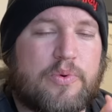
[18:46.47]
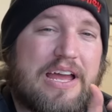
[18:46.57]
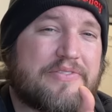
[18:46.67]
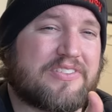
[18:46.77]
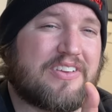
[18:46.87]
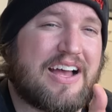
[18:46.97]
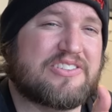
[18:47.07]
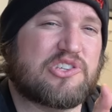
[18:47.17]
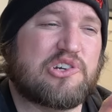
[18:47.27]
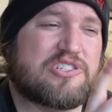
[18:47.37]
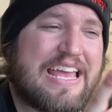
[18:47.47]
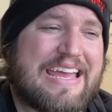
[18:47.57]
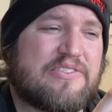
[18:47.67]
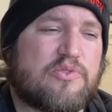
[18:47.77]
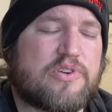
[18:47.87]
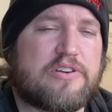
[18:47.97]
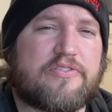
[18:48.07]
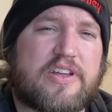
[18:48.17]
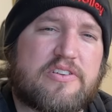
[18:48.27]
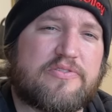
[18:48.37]
we have the side skirts and the rear
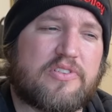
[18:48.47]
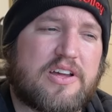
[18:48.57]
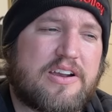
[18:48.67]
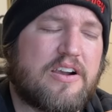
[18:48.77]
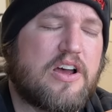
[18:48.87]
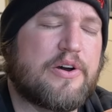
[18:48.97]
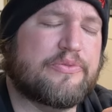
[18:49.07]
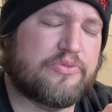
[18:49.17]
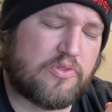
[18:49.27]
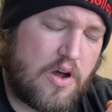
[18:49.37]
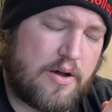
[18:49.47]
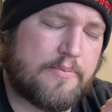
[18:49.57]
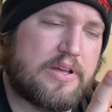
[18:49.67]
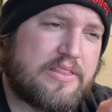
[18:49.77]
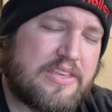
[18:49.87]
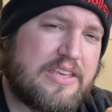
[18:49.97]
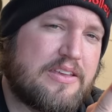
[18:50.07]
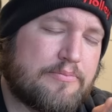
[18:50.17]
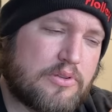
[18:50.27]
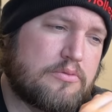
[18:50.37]
fender flare from
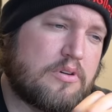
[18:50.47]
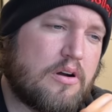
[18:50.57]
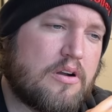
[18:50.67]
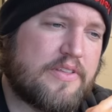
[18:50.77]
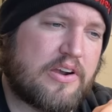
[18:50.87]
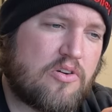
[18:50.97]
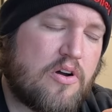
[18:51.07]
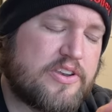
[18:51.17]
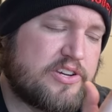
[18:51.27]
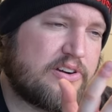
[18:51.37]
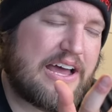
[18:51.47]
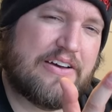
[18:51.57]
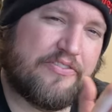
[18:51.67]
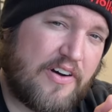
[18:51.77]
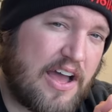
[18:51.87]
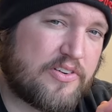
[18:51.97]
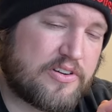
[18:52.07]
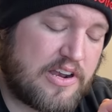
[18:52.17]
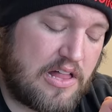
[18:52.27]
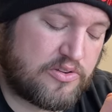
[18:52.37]
the blue car that are on here. I have
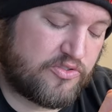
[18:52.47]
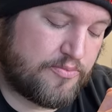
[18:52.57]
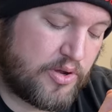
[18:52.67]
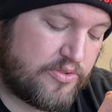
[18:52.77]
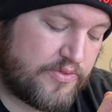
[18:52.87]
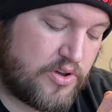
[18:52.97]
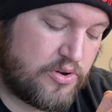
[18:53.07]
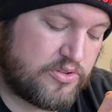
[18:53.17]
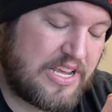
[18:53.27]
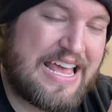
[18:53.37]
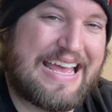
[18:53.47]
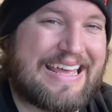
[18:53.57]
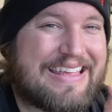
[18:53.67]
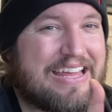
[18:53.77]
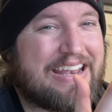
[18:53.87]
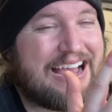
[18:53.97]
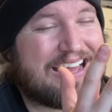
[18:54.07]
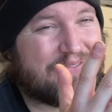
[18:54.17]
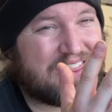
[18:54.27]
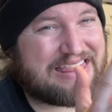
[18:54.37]
$500 for both of those. And then I
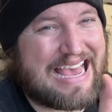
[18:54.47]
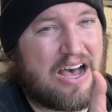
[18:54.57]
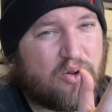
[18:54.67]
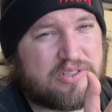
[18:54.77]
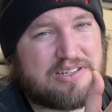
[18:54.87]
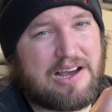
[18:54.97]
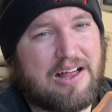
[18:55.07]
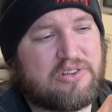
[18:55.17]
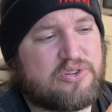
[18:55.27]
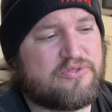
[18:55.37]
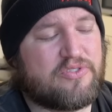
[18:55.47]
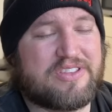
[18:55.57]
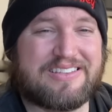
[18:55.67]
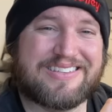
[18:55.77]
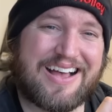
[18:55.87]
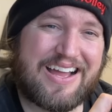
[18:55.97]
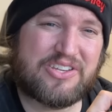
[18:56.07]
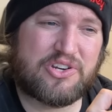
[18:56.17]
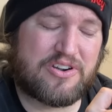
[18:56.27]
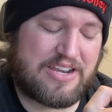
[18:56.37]
have $1,000 for the
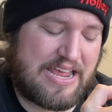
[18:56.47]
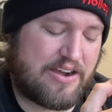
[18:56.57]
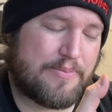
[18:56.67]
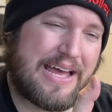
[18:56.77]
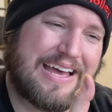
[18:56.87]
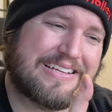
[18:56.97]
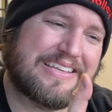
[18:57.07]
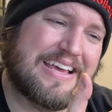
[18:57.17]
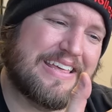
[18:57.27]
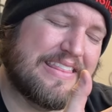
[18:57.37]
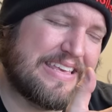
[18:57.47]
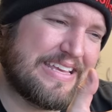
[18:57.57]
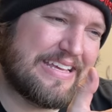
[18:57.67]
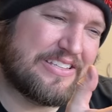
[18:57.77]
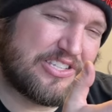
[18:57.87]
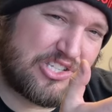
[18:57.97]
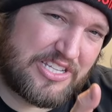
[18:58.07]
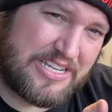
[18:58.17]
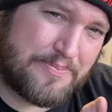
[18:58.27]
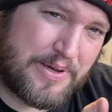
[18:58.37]
side curtain airbags, the
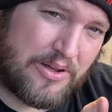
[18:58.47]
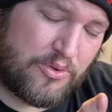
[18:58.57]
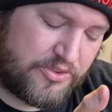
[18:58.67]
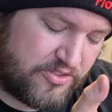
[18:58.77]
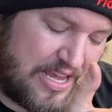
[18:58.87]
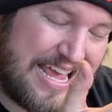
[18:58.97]
seat belts,